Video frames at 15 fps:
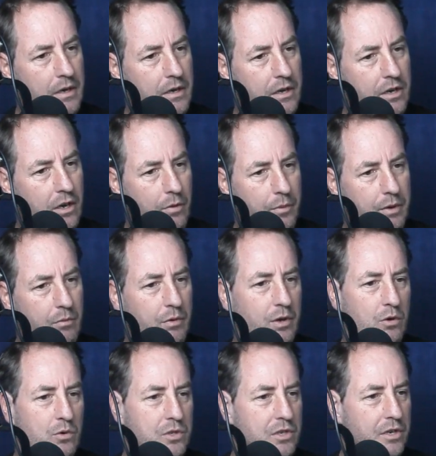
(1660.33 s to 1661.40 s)
We
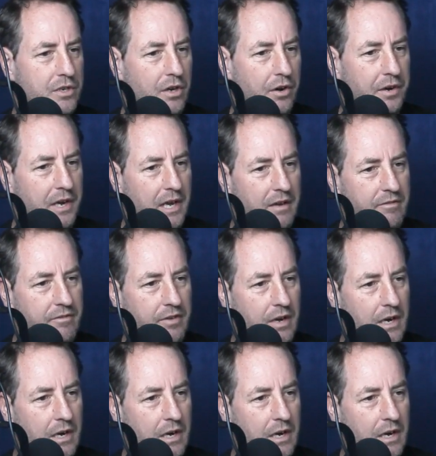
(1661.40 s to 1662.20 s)
also don't have...